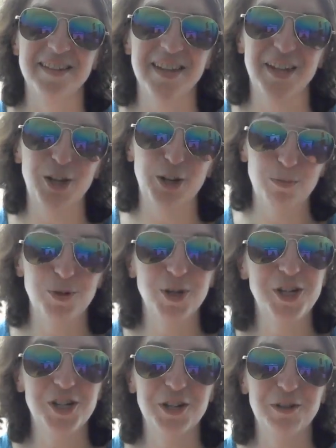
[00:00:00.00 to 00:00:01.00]
like you're
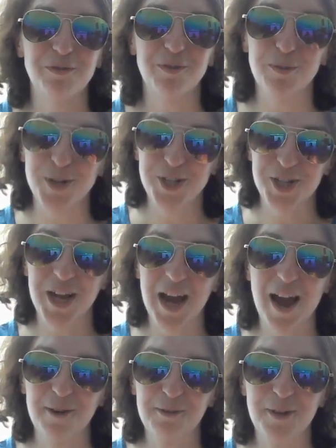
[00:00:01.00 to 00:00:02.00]
appreciative for what you
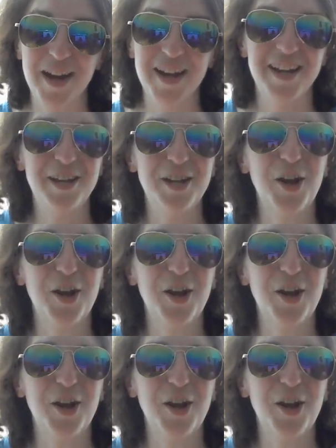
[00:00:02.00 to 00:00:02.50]
got, right?